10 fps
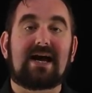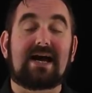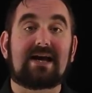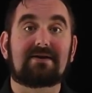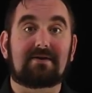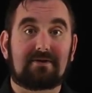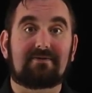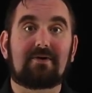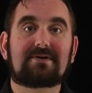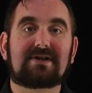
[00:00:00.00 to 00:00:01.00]
And the
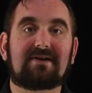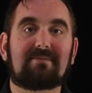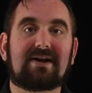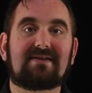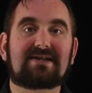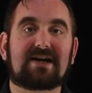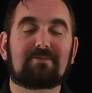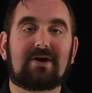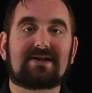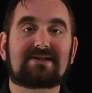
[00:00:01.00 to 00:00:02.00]
folks that have been in the
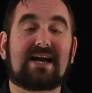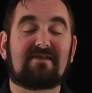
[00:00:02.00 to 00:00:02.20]
tech press